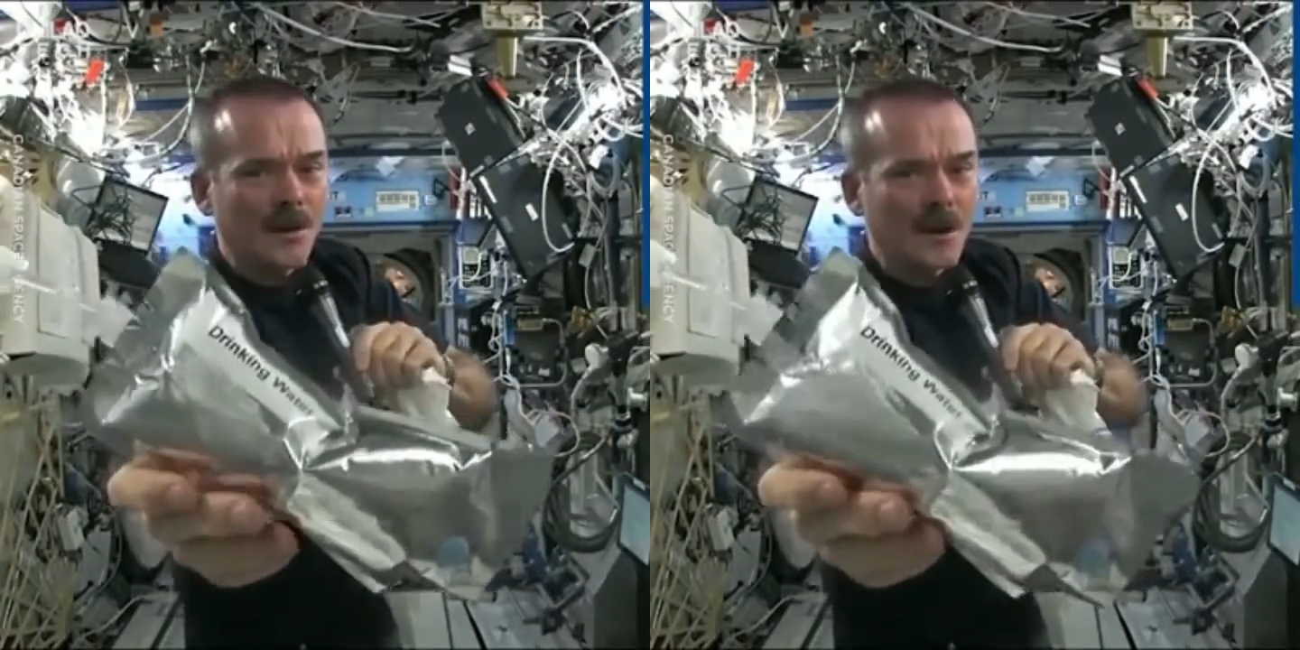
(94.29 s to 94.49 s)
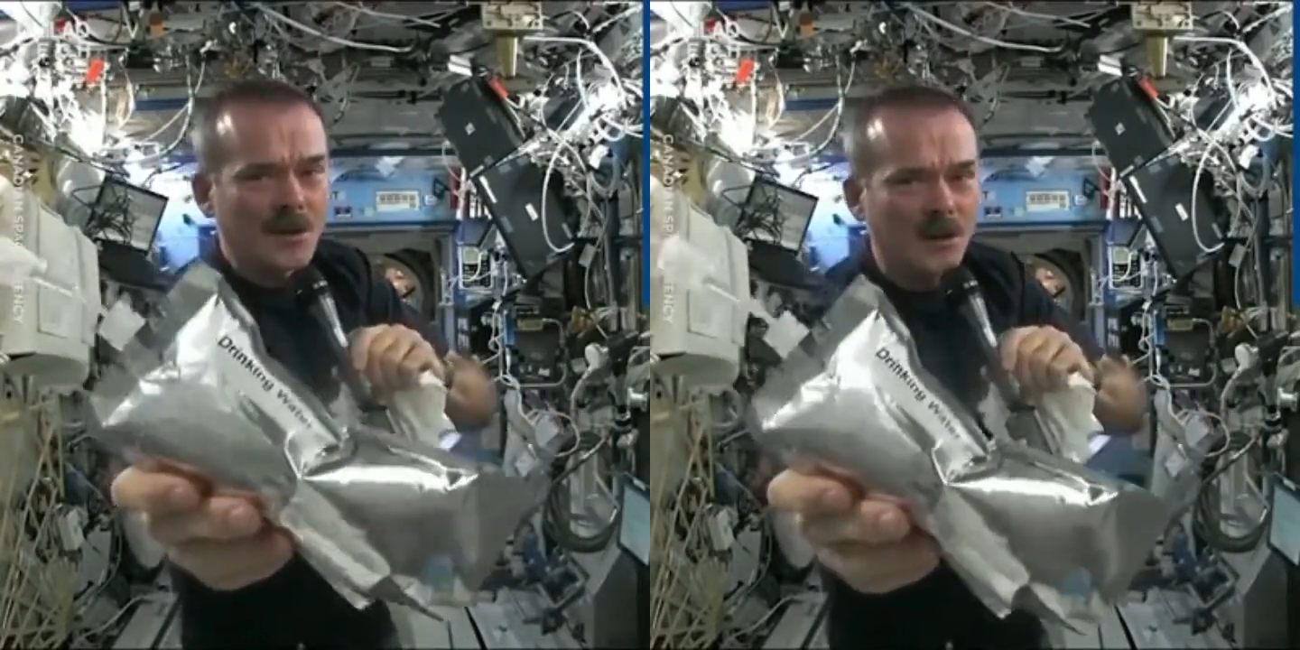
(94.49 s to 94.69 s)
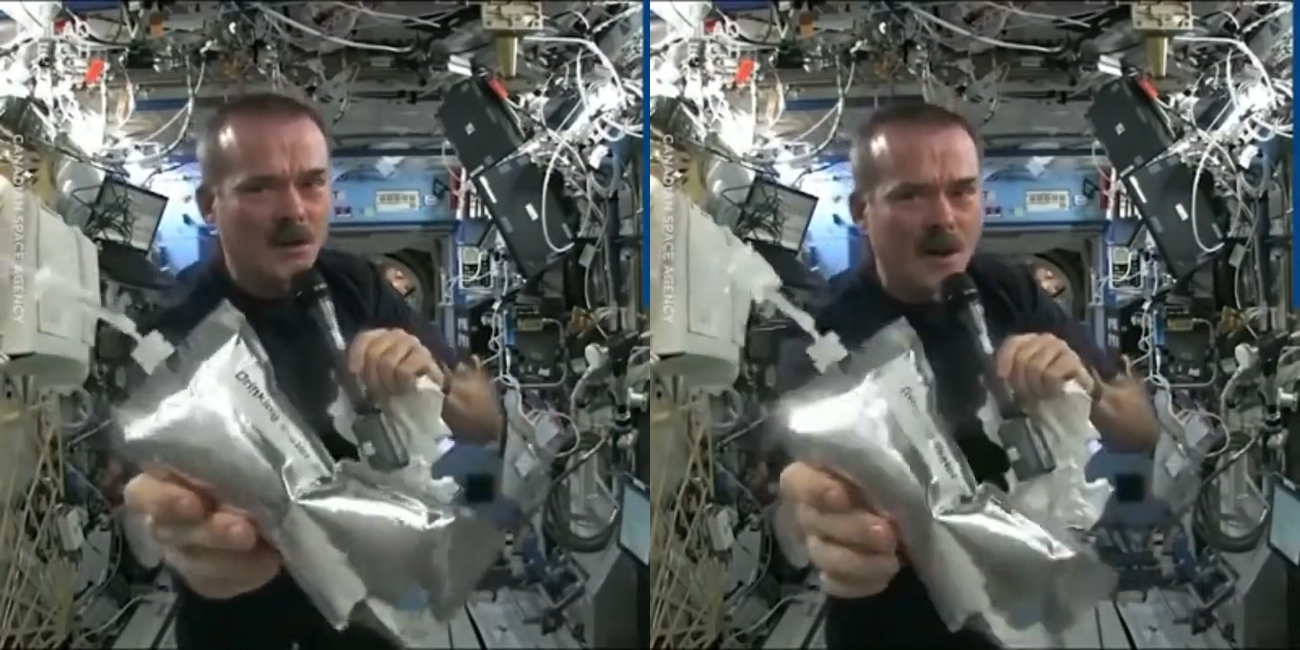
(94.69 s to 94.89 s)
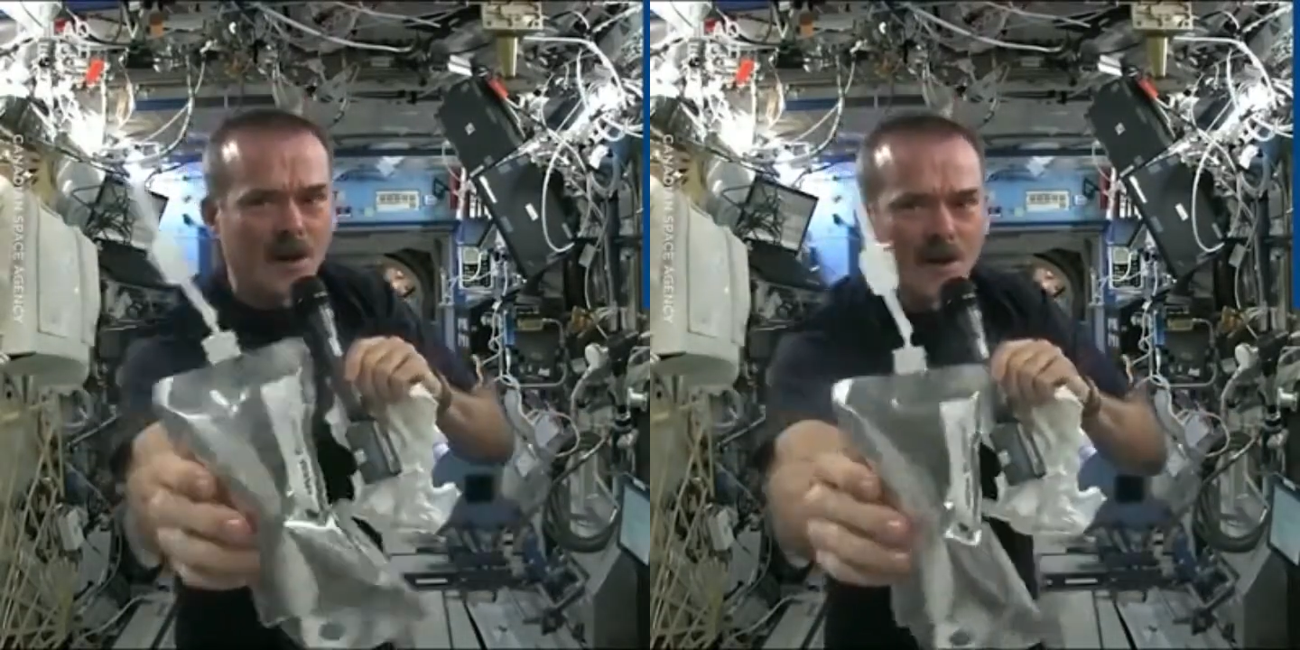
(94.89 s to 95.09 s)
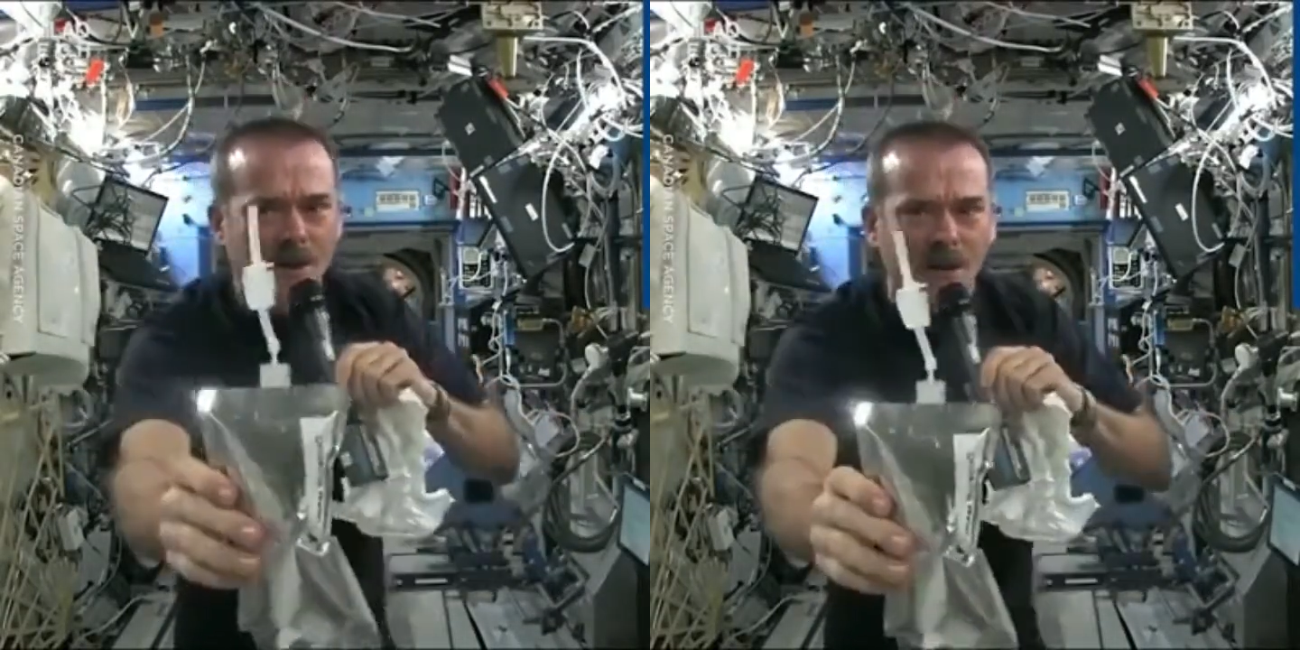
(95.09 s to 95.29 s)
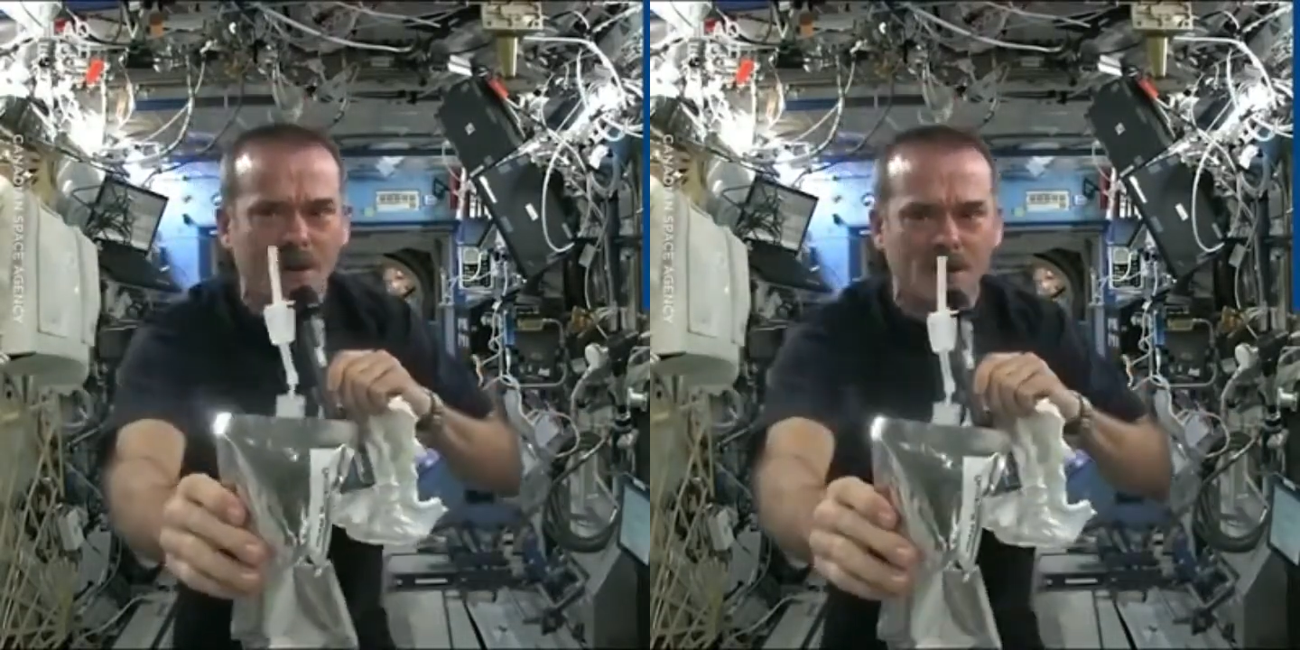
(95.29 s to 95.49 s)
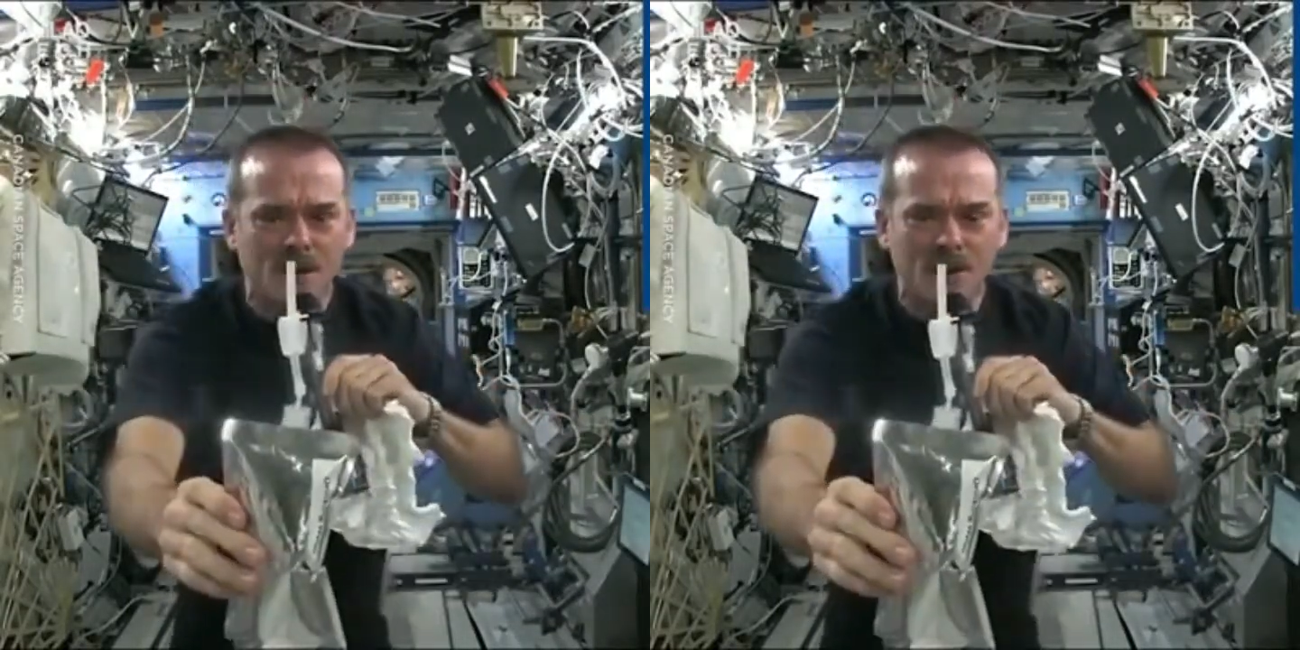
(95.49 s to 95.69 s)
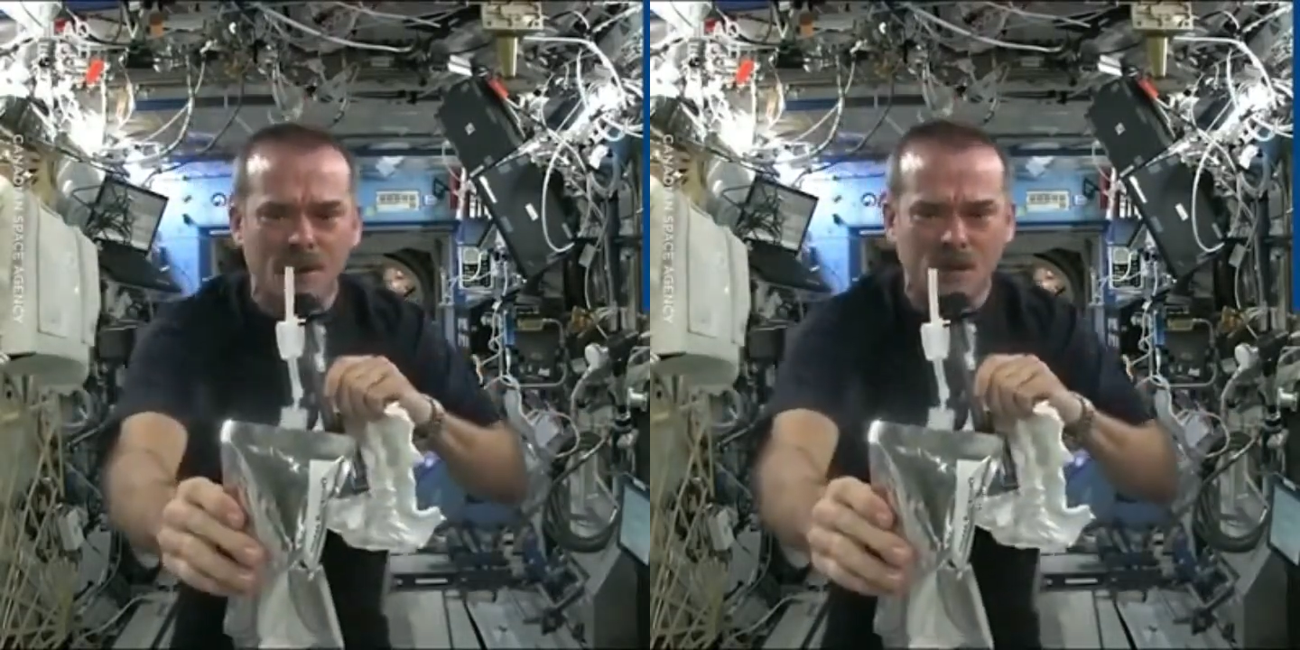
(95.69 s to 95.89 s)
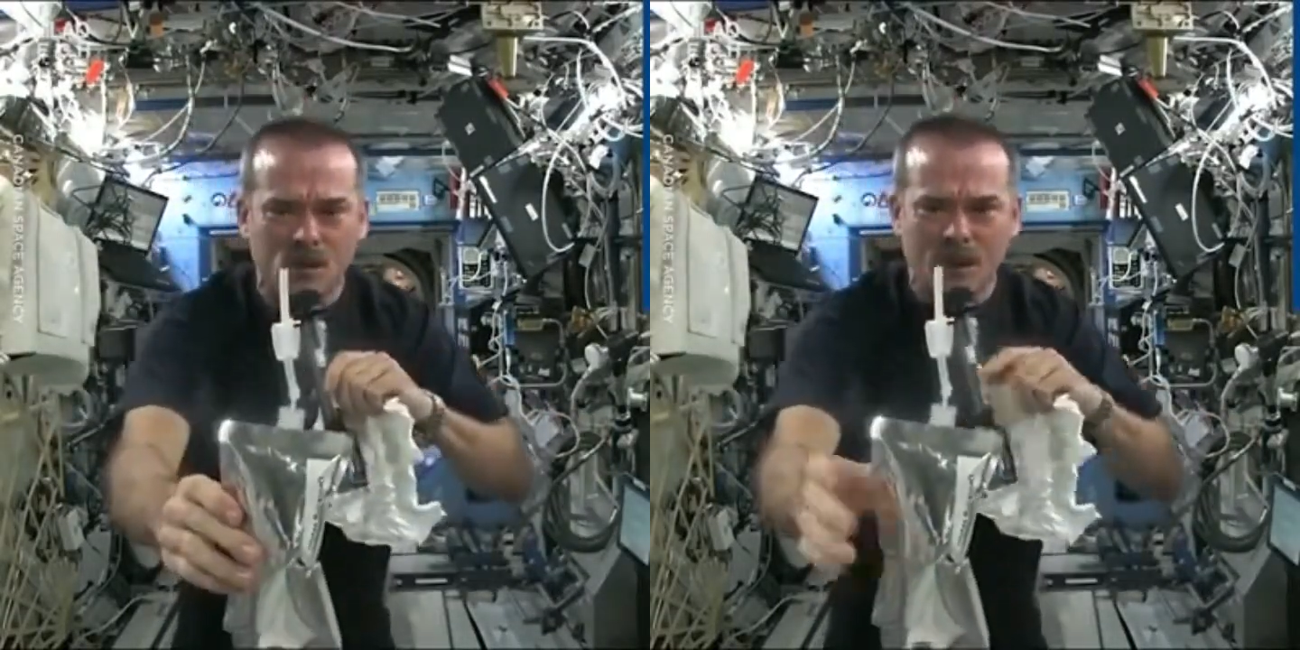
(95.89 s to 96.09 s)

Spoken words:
a bunch of water into this